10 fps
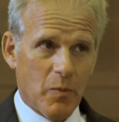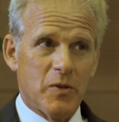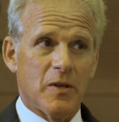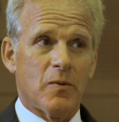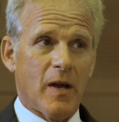I
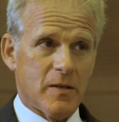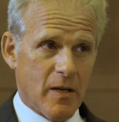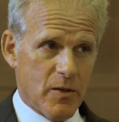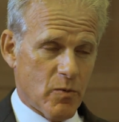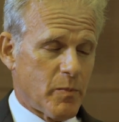wouldn't say they're
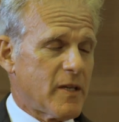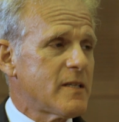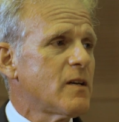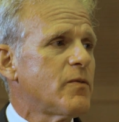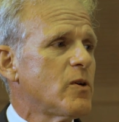anti-Israel, but they
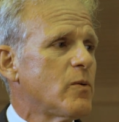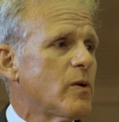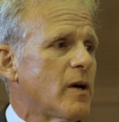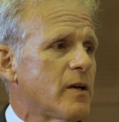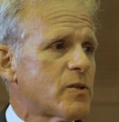did view
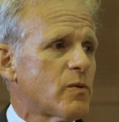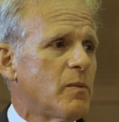Israel